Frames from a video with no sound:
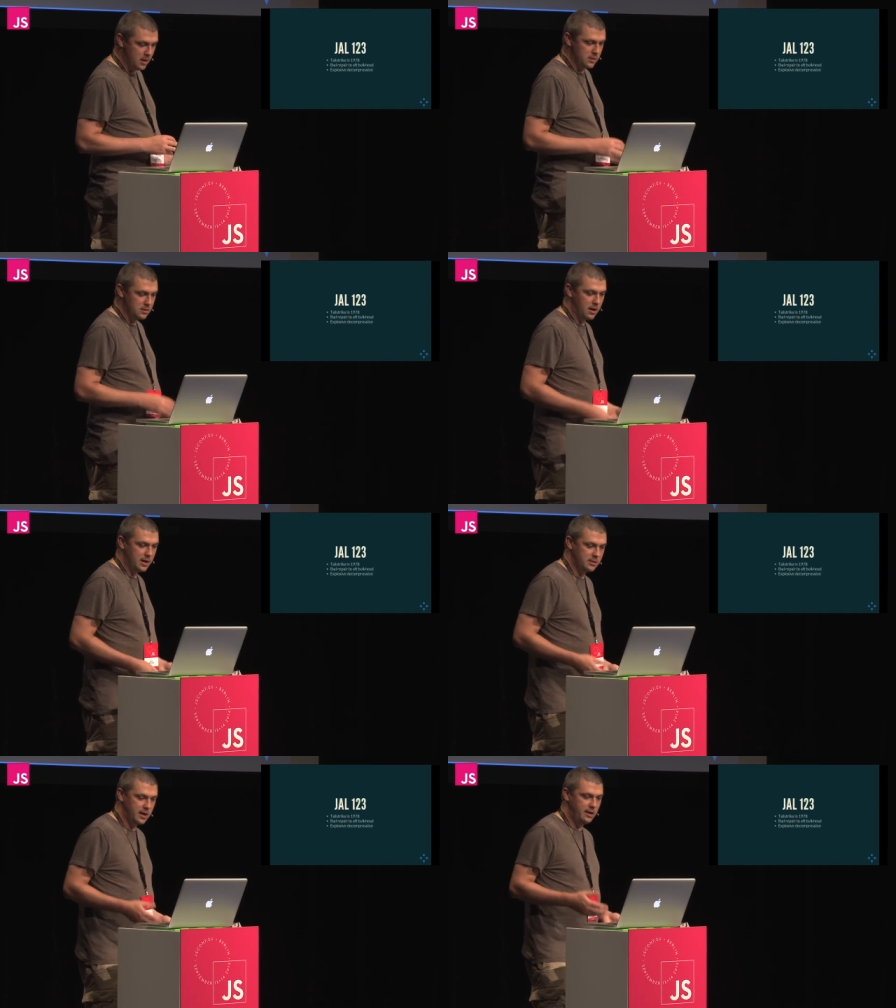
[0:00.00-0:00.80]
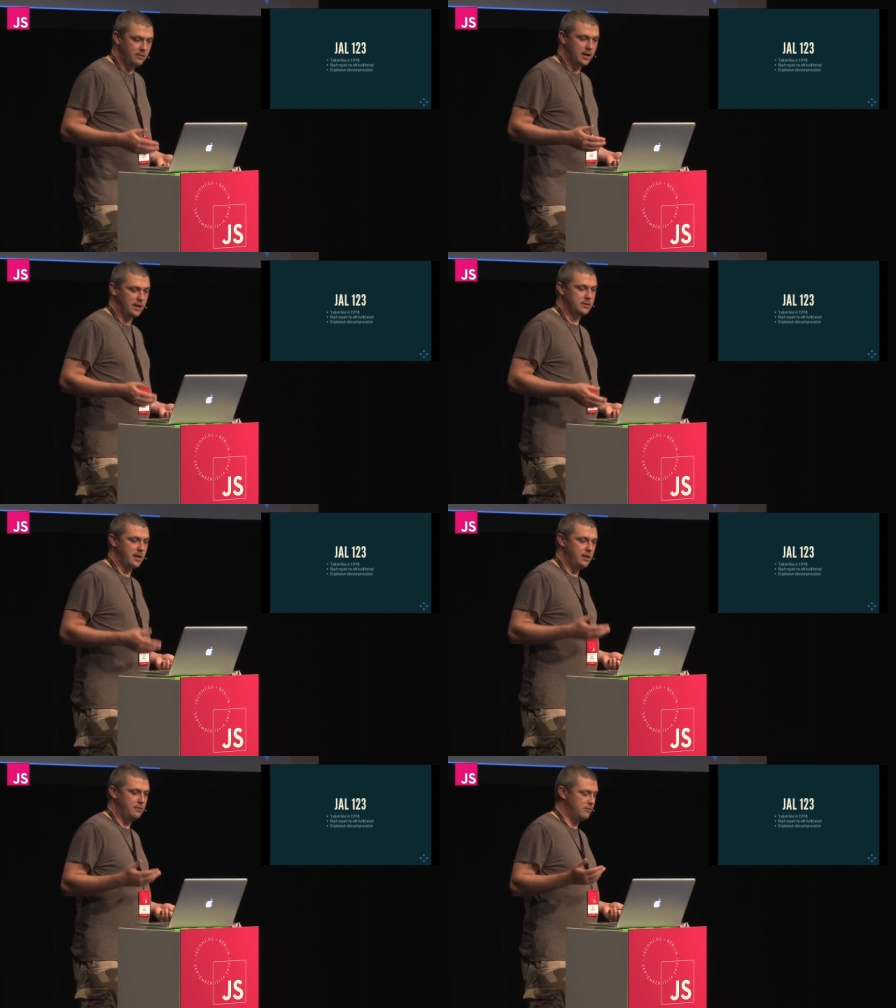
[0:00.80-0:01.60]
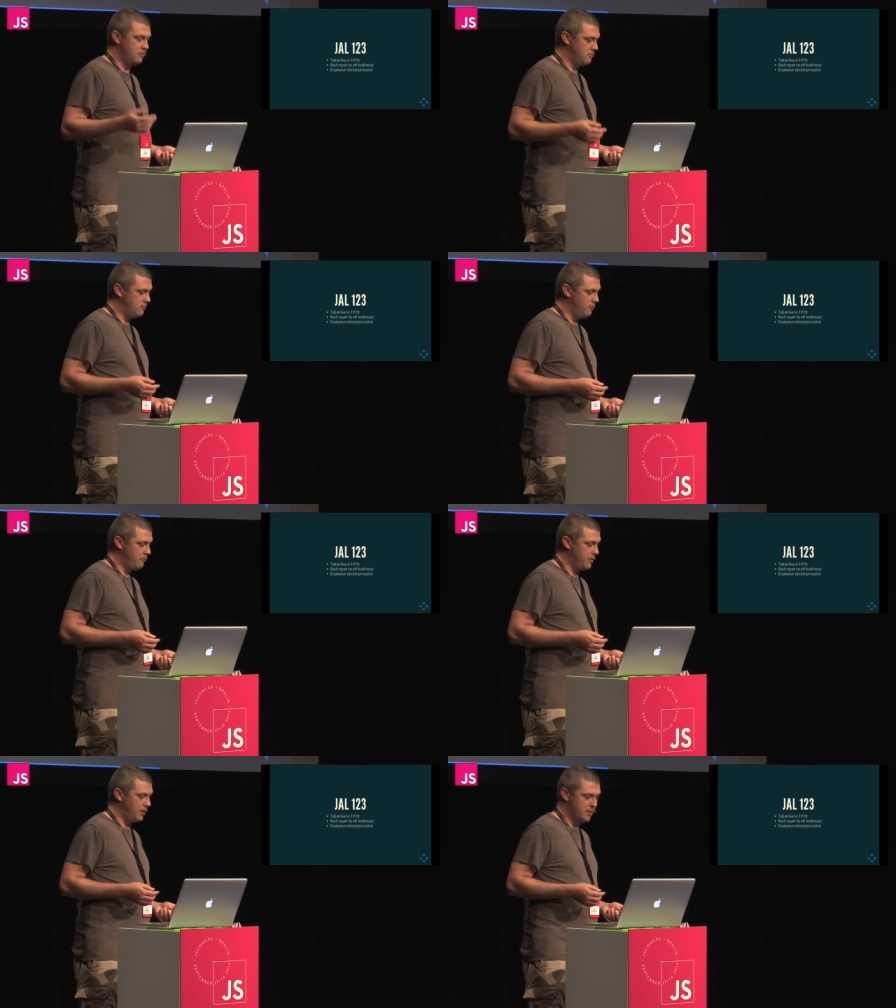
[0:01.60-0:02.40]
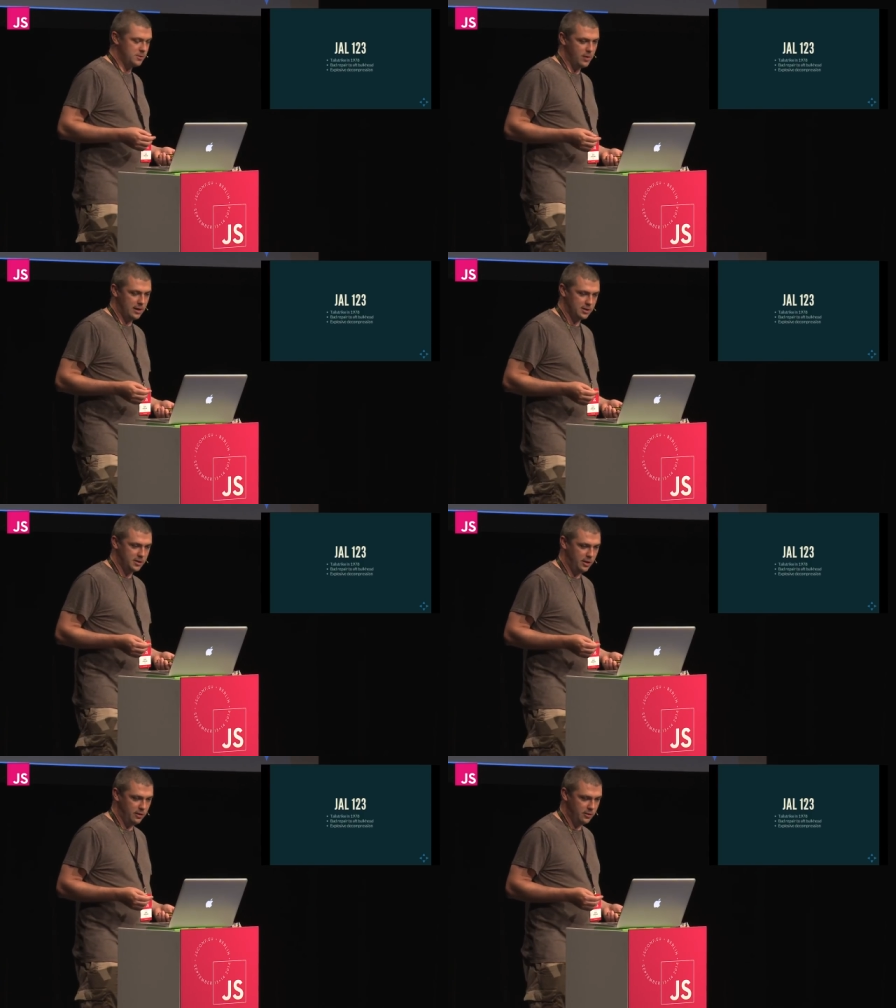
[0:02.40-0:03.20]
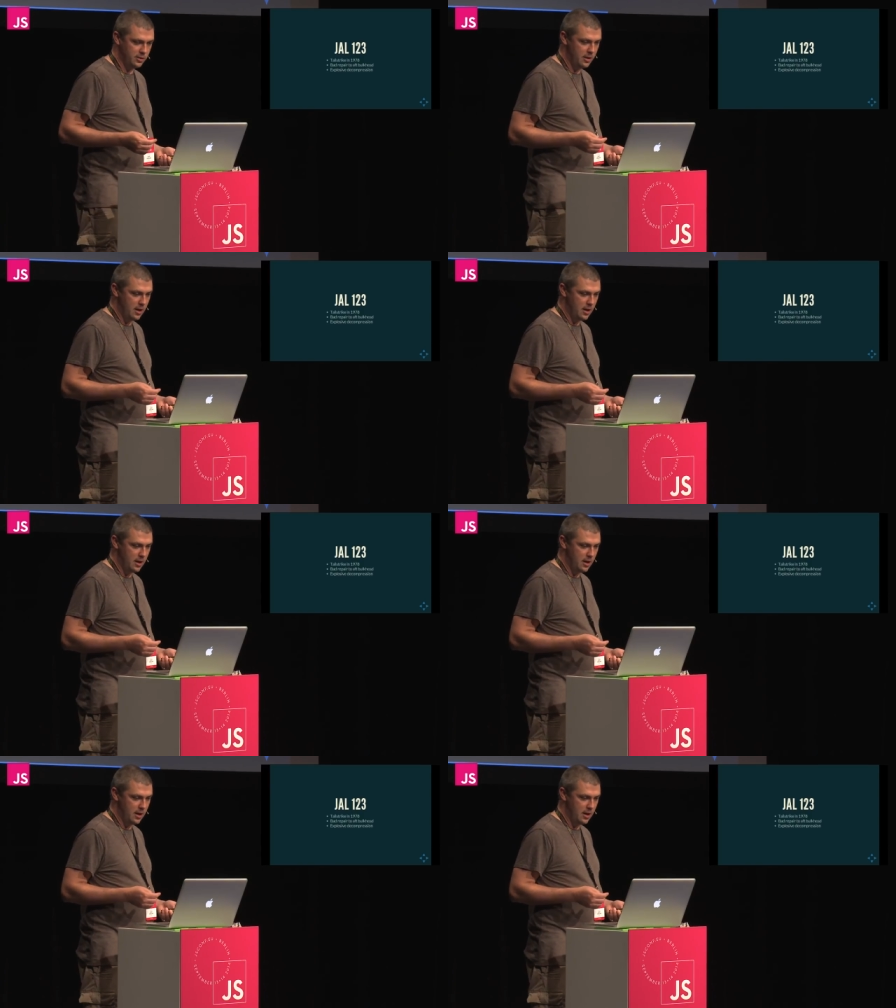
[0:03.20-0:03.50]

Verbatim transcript: So as they, as they flew up to altitude,